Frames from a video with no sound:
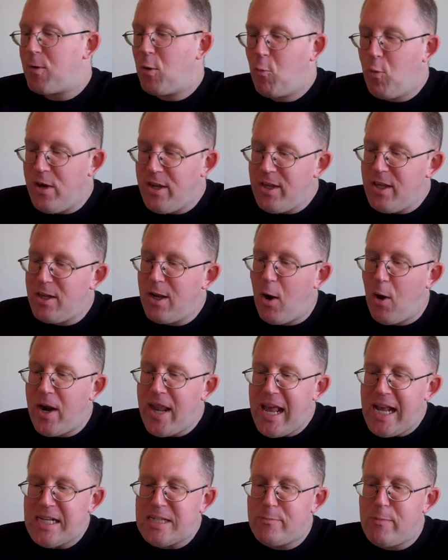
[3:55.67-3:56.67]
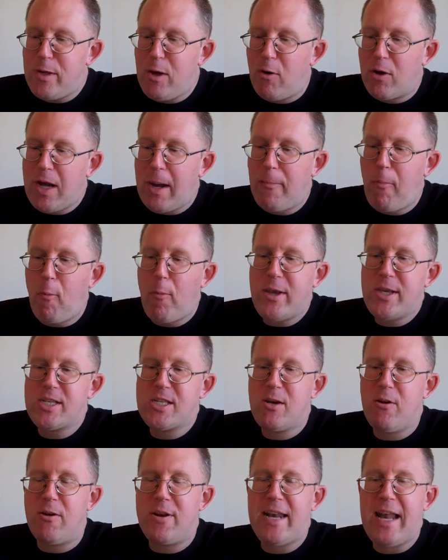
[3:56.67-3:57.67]
Wouldn't you know it, HBO a couple weeks
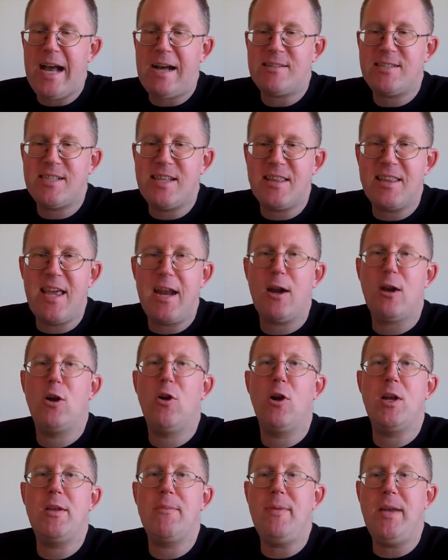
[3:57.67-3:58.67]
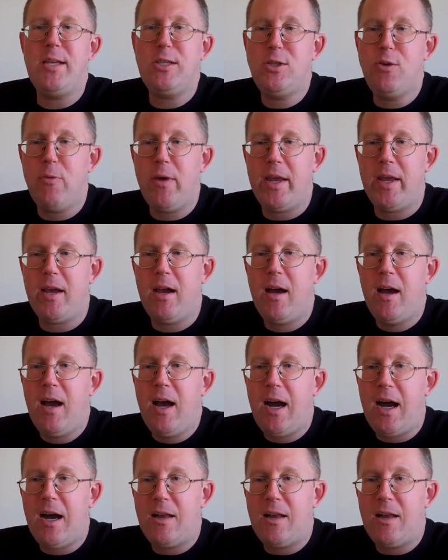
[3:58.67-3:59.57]
ago announced they are going to be doing